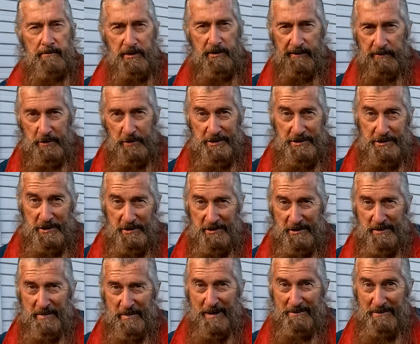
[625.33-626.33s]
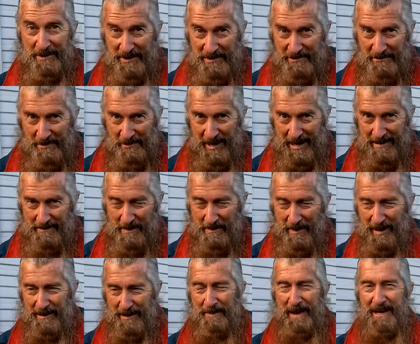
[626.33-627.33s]
But I've already told you about my dream
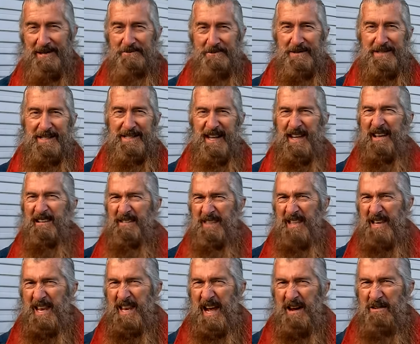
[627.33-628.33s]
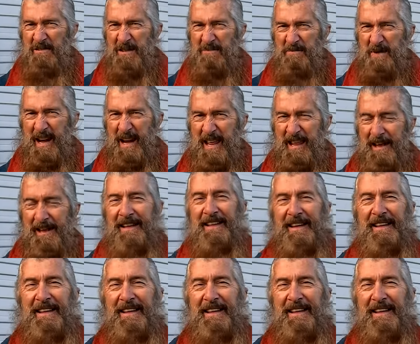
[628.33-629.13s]
about the batteries, loads of money.